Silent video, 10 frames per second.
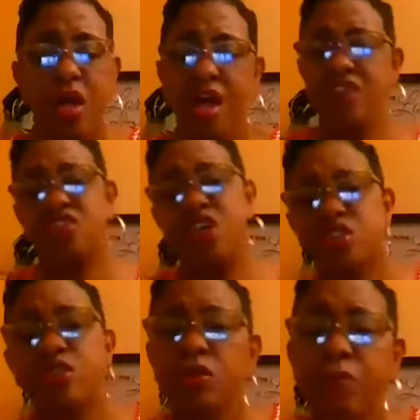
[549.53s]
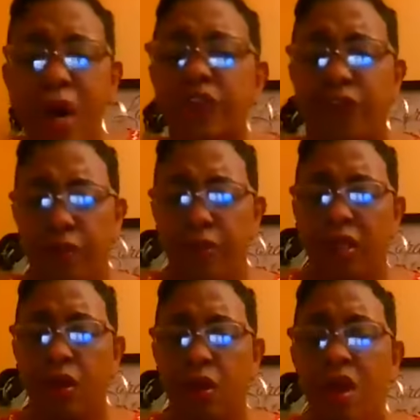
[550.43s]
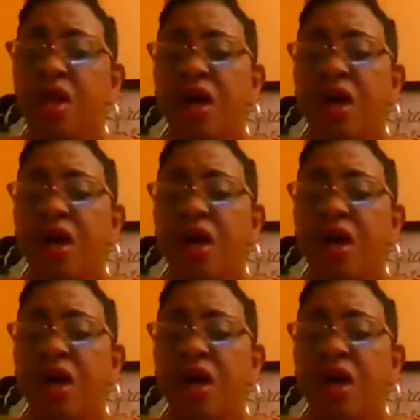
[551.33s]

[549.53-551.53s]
It's just too much for me, Lord.